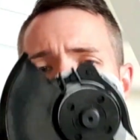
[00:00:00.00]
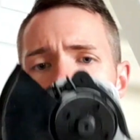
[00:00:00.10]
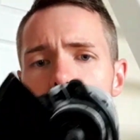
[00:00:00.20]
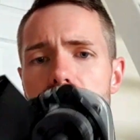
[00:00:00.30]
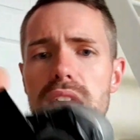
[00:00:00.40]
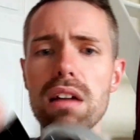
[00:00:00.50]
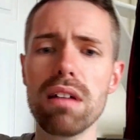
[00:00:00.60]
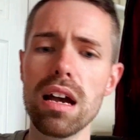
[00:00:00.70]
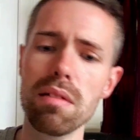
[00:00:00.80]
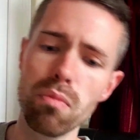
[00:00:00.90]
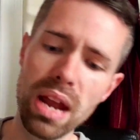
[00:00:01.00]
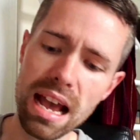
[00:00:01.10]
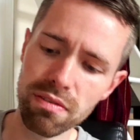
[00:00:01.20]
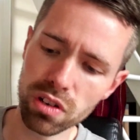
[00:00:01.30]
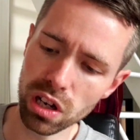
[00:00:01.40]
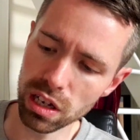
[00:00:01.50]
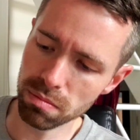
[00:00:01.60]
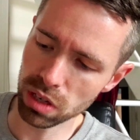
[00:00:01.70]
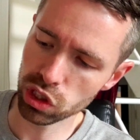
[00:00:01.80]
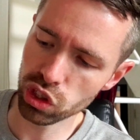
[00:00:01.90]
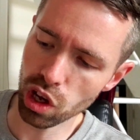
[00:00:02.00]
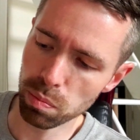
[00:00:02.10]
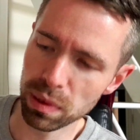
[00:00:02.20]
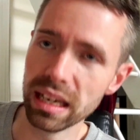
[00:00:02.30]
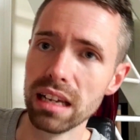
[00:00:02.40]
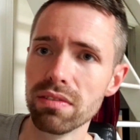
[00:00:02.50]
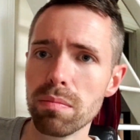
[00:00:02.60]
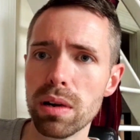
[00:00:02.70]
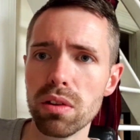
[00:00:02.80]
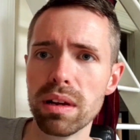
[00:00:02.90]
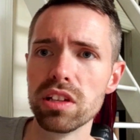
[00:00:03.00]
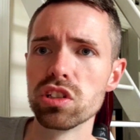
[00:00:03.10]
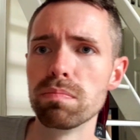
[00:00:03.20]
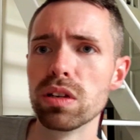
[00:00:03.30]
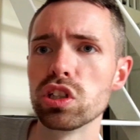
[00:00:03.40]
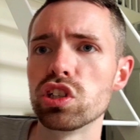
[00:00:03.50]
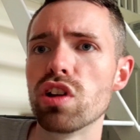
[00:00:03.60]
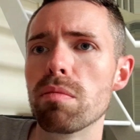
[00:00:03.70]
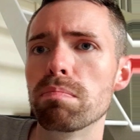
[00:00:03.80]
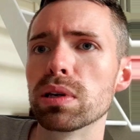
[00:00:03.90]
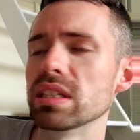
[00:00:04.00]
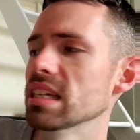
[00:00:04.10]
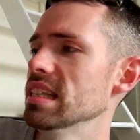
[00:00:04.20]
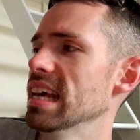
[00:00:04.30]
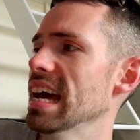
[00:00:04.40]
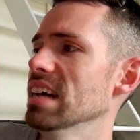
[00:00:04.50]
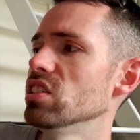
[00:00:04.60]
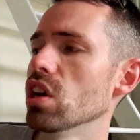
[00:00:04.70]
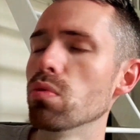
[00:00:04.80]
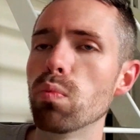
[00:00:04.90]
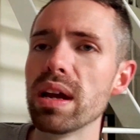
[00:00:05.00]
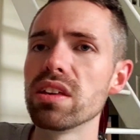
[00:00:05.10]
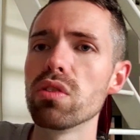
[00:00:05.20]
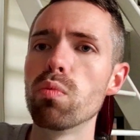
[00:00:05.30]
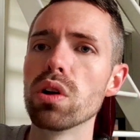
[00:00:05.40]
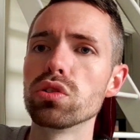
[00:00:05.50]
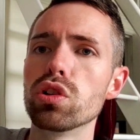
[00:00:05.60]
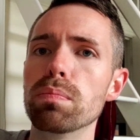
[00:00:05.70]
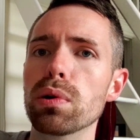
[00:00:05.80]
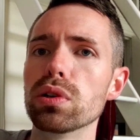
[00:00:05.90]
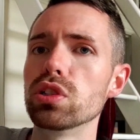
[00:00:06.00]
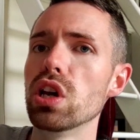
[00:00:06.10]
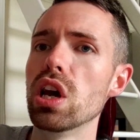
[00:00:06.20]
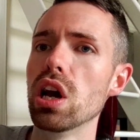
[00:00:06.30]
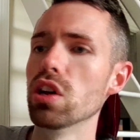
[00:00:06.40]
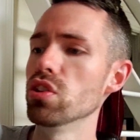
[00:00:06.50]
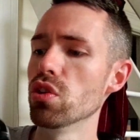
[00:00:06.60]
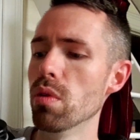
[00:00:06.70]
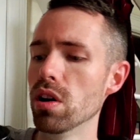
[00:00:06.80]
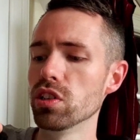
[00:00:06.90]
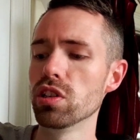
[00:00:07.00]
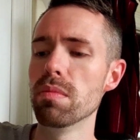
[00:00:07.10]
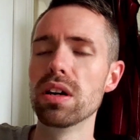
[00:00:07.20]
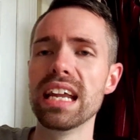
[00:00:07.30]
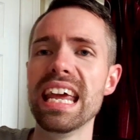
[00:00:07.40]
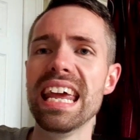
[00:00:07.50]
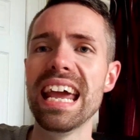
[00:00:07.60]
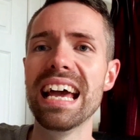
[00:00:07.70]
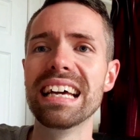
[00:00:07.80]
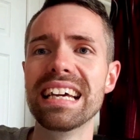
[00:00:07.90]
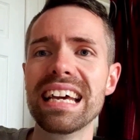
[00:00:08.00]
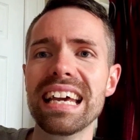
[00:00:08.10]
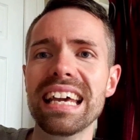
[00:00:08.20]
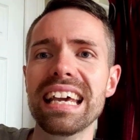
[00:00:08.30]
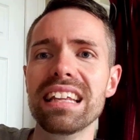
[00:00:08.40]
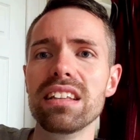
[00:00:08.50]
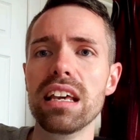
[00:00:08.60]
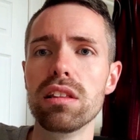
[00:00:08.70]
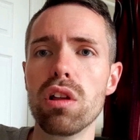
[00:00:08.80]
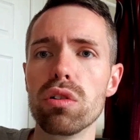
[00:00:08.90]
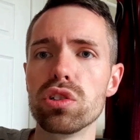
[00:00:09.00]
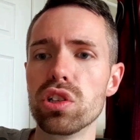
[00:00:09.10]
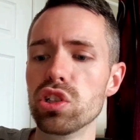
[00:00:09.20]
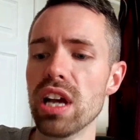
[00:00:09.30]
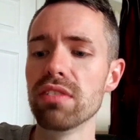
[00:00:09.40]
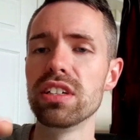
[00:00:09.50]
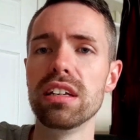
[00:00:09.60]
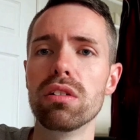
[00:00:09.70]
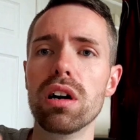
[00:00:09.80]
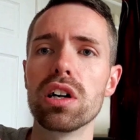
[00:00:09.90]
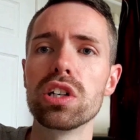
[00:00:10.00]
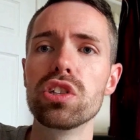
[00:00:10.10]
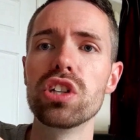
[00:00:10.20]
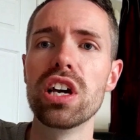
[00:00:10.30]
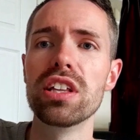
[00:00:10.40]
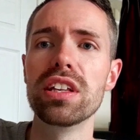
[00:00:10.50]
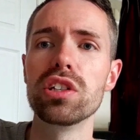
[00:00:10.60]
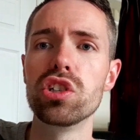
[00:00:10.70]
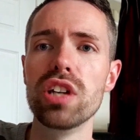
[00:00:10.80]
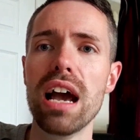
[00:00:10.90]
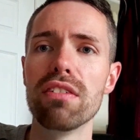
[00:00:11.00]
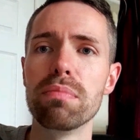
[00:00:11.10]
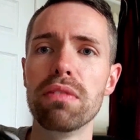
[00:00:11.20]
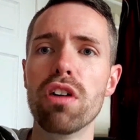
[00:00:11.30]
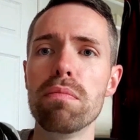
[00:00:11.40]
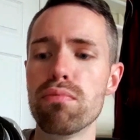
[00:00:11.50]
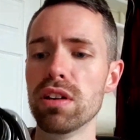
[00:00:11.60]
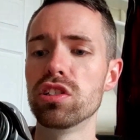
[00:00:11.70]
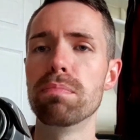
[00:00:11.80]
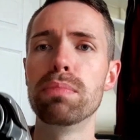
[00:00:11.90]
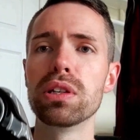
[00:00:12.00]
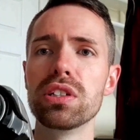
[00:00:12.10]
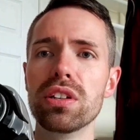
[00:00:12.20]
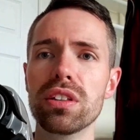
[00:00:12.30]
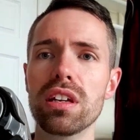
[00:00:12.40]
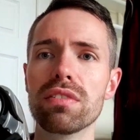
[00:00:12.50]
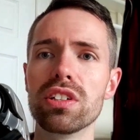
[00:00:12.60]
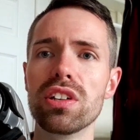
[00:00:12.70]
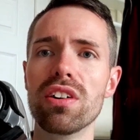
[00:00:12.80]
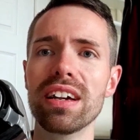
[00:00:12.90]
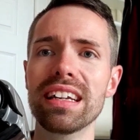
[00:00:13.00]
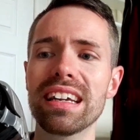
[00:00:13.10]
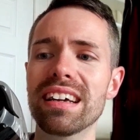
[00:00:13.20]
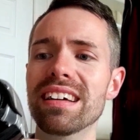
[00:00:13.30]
There we go. We have got a stop lever. By the way, there's a stop button there. So when you want to put a new item on here, it locks the shaft. See, look, I can turn this shaft. But if I press the button on the other side,